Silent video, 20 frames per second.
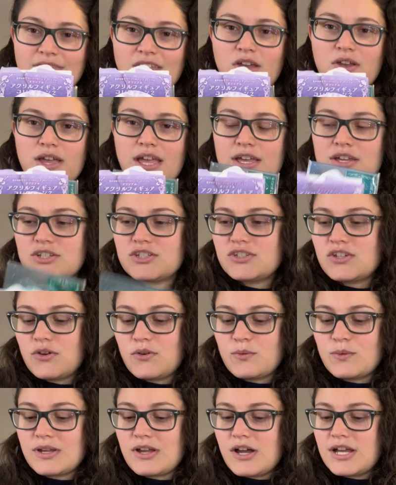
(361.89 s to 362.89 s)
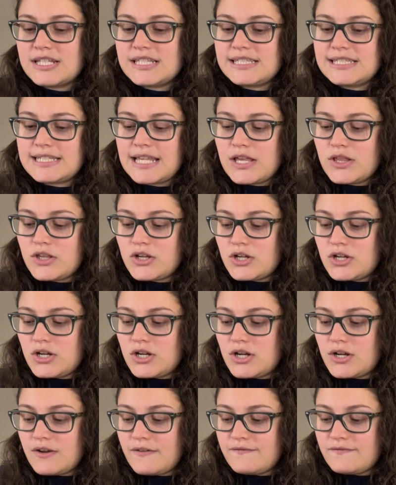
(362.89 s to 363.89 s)
Okay, so we got
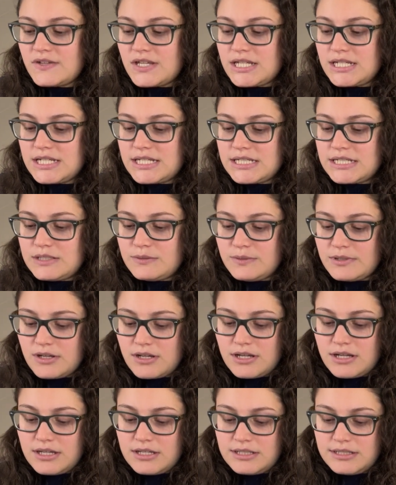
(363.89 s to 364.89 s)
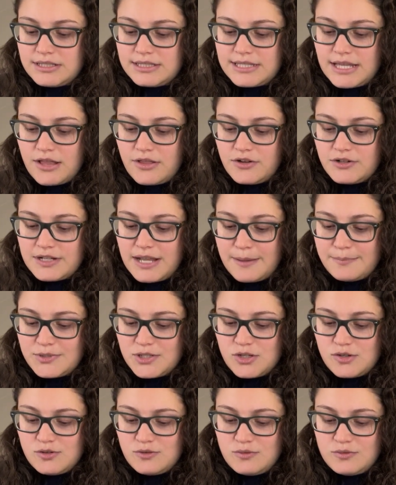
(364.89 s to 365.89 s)
Sailor Venus, we got Sailor
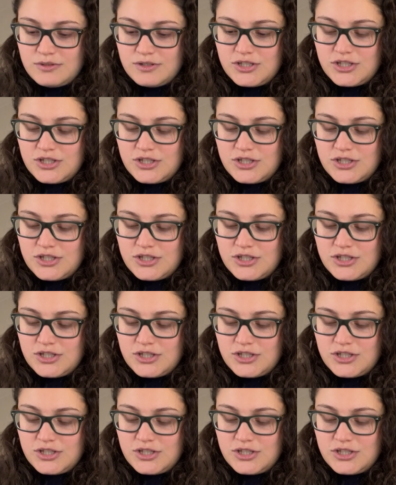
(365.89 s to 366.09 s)
Neptune.